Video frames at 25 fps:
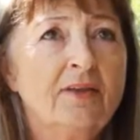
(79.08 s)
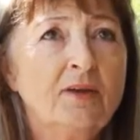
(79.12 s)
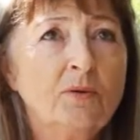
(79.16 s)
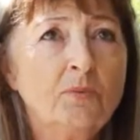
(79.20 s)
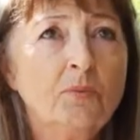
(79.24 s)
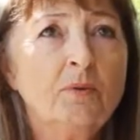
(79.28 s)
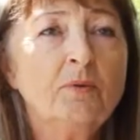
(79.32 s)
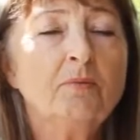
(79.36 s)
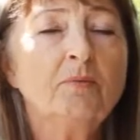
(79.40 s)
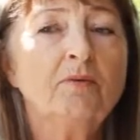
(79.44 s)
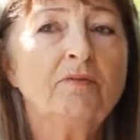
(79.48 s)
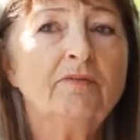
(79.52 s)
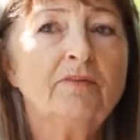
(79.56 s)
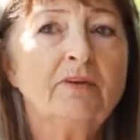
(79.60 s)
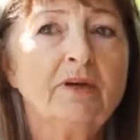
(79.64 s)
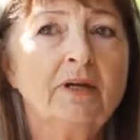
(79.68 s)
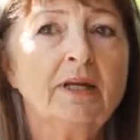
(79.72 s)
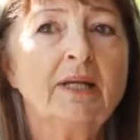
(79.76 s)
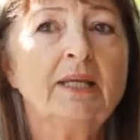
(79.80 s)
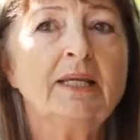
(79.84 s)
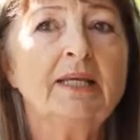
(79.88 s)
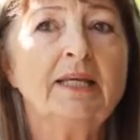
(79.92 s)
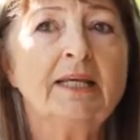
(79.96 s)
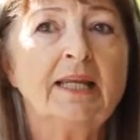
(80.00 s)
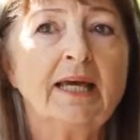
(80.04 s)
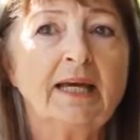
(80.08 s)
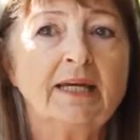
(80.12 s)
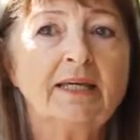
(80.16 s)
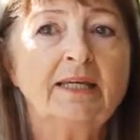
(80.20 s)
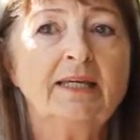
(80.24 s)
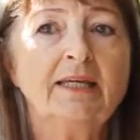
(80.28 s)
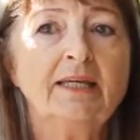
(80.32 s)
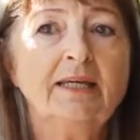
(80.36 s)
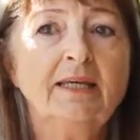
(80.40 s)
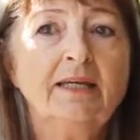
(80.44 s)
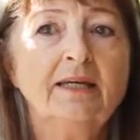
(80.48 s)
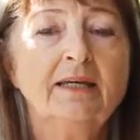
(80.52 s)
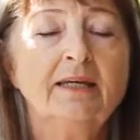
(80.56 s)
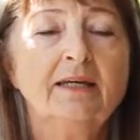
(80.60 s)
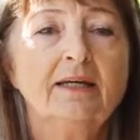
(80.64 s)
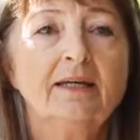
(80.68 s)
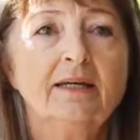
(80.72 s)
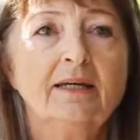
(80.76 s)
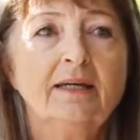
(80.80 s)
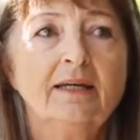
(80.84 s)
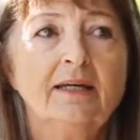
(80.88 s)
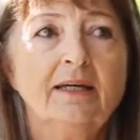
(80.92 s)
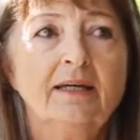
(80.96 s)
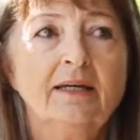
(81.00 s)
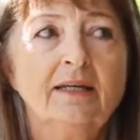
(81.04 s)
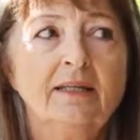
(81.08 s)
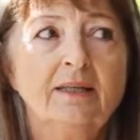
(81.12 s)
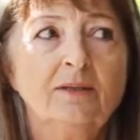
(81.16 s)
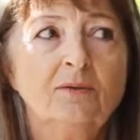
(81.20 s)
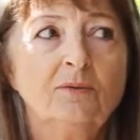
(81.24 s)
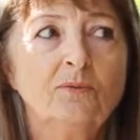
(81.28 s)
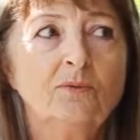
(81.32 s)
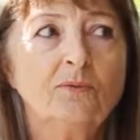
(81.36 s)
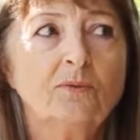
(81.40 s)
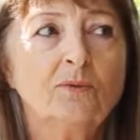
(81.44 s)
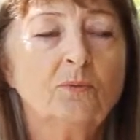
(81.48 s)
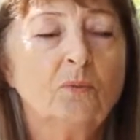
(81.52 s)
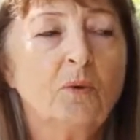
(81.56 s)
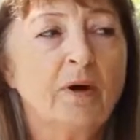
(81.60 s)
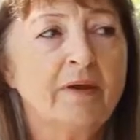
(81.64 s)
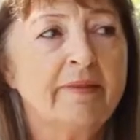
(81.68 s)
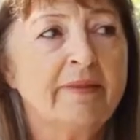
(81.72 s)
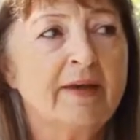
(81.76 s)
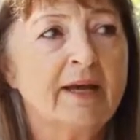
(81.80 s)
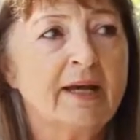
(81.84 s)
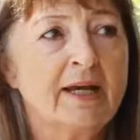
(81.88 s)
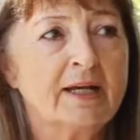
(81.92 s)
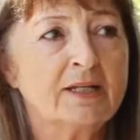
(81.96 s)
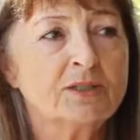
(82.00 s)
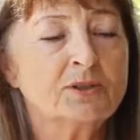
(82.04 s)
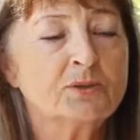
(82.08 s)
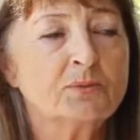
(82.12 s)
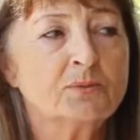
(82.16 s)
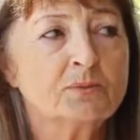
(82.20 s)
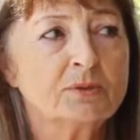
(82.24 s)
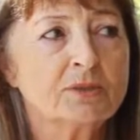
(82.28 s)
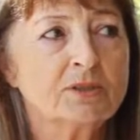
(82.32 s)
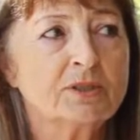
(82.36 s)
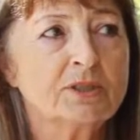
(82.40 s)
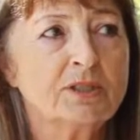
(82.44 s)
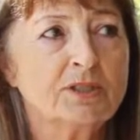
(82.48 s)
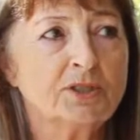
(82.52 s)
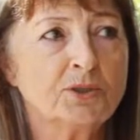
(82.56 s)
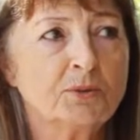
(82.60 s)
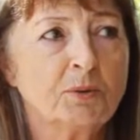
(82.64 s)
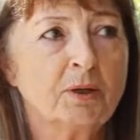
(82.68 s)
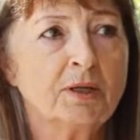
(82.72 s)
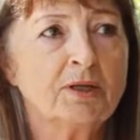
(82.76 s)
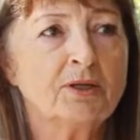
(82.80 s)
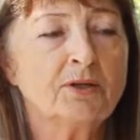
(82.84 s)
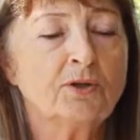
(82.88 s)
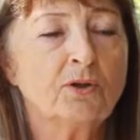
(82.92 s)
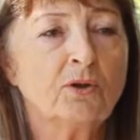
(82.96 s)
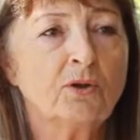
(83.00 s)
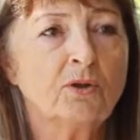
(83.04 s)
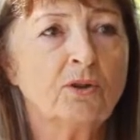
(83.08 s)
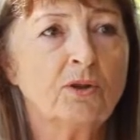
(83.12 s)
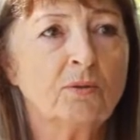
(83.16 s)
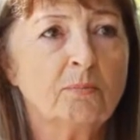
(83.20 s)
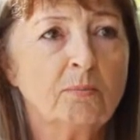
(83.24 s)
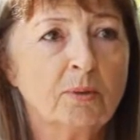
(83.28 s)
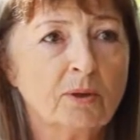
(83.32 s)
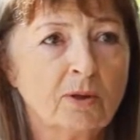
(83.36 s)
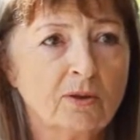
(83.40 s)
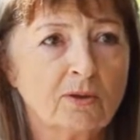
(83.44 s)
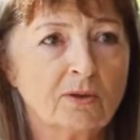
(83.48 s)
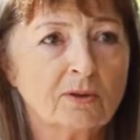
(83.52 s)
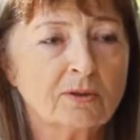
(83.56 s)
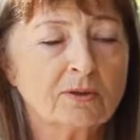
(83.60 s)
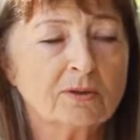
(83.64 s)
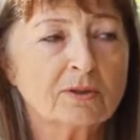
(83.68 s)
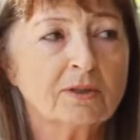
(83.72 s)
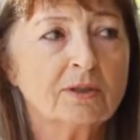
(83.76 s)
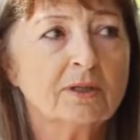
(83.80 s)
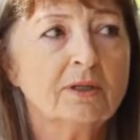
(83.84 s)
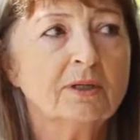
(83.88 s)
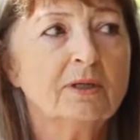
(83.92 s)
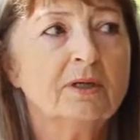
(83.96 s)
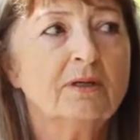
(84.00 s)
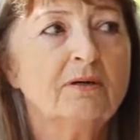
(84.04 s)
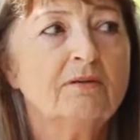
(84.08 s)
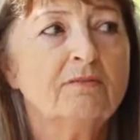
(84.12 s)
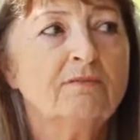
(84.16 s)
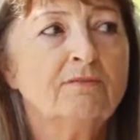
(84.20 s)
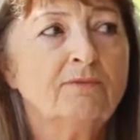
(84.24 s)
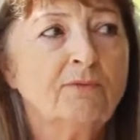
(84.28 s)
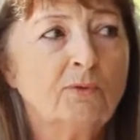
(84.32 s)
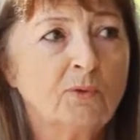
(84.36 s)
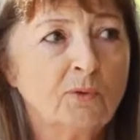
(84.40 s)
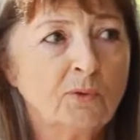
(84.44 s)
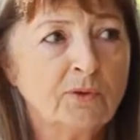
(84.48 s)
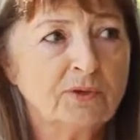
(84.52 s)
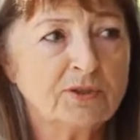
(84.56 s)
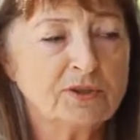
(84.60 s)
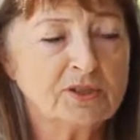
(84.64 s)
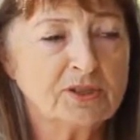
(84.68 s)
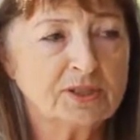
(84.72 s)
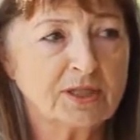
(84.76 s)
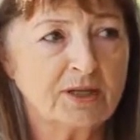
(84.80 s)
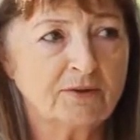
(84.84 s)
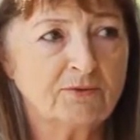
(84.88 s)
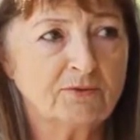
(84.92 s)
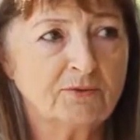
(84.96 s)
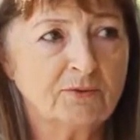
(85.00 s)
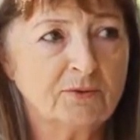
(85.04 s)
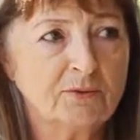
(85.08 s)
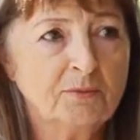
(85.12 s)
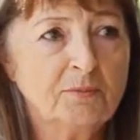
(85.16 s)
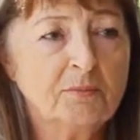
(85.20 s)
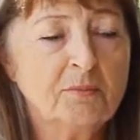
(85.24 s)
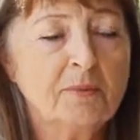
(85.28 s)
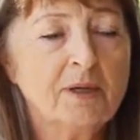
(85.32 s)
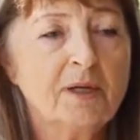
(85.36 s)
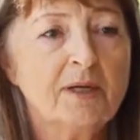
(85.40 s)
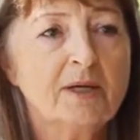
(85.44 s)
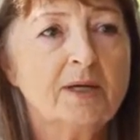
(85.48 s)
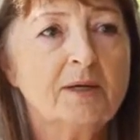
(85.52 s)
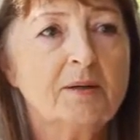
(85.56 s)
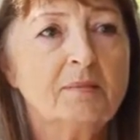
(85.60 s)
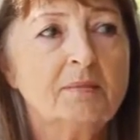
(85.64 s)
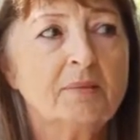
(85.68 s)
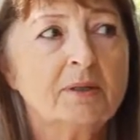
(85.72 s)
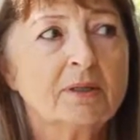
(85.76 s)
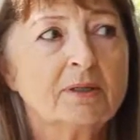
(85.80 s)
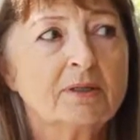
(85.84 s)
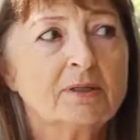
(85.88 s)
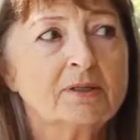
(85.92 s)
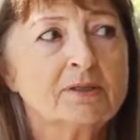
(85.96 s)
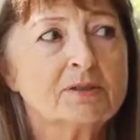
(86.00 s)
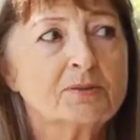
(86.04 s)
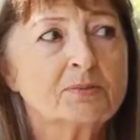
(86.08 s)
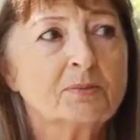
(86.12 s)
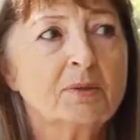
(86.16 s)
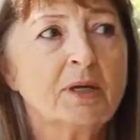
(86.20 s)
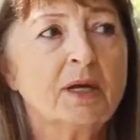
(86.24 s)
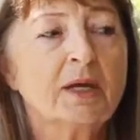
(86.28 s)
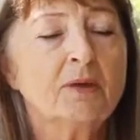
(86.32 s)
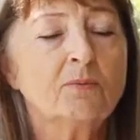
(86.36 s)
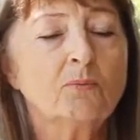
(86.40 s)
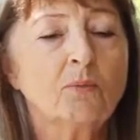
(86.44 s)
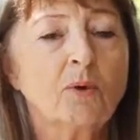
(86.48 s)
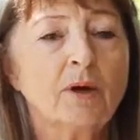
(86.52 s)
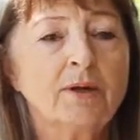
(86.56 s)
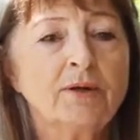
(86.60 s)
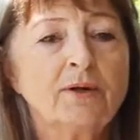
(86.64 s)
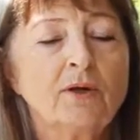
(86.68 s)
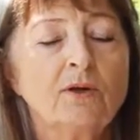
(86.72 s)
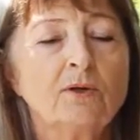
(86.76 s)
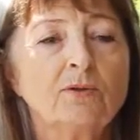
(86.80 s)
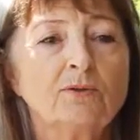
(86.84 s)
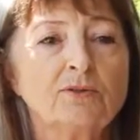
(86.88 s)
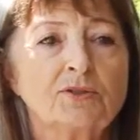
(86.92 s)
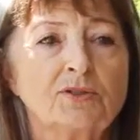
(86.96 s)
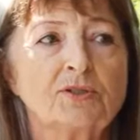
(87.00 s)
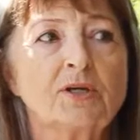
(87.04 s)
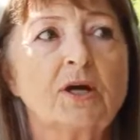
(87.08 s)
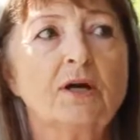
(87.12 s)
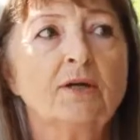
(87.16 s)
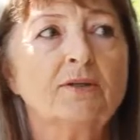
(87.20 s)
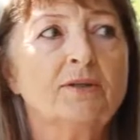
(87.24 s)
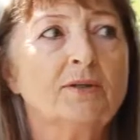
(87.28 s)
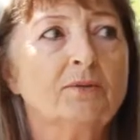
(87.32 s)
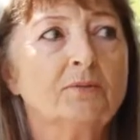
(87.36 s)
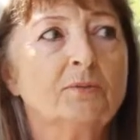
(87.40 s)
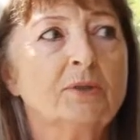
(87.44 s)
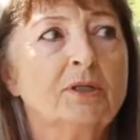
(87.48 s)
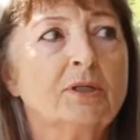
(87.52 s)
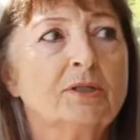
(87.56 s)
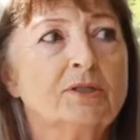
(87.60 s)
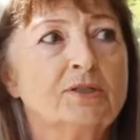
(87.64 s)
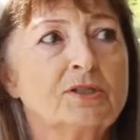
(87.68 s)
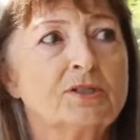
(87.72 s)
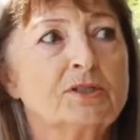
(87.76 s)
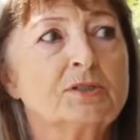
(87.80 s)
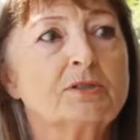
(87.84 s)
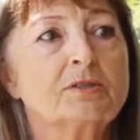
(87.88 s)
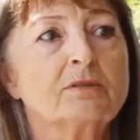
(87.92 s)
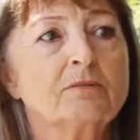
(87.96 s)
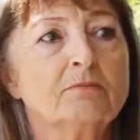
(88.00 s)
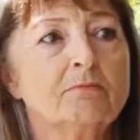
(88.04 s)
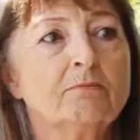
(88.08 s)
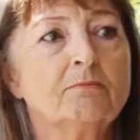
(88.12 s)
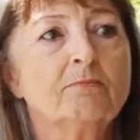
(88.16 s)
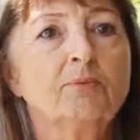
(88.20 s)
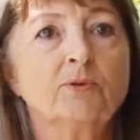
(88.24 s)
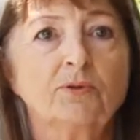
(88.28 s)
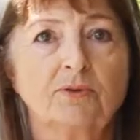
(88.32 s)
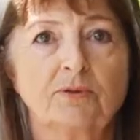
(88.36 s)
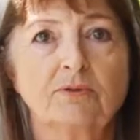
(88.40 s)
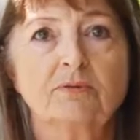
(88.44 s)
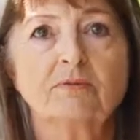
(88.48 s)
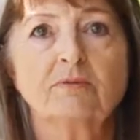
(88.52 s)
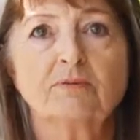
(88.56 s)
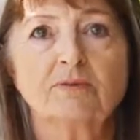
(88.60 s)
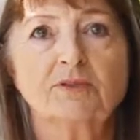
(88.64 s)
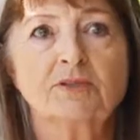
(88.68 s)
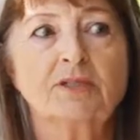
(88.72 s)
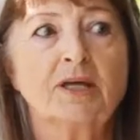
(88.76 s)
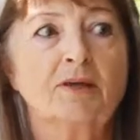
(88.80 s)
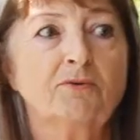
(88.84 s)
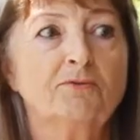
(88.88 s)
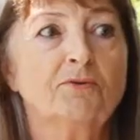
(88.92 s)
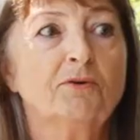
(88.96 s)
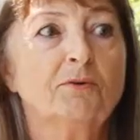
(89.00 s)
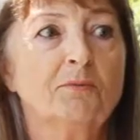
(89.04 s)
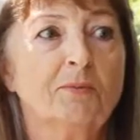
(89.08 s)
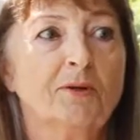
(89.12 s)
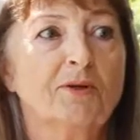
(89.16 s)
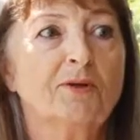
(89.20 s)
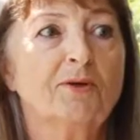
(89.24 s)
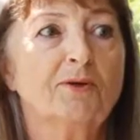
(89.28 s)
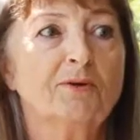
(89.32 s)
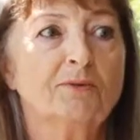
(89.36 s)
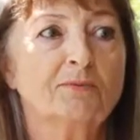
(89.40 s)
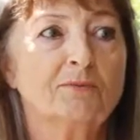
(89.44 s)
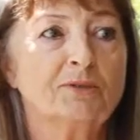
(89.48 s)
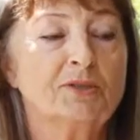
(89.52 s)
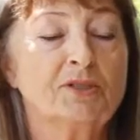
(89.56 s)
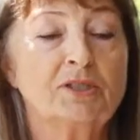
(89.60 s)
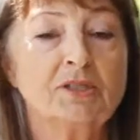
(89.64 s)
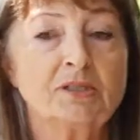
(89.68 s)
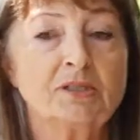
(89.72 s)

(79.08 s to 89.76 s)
think we were fairly lucky in the way the house was situated on the block for the sunroom, because we had one whole side that we could just put the sunroom along.